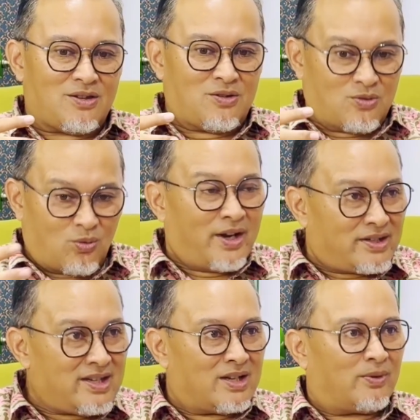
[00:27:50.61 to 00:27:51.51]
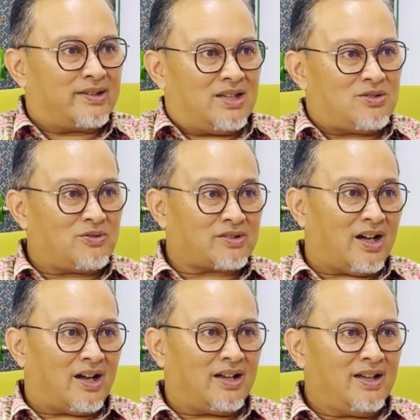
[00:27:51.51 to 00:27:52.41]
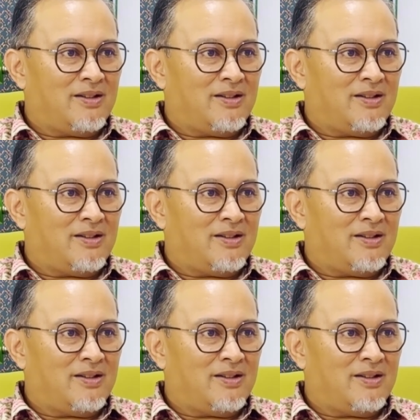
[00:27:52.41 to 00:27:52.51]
you want to hear what the issues are.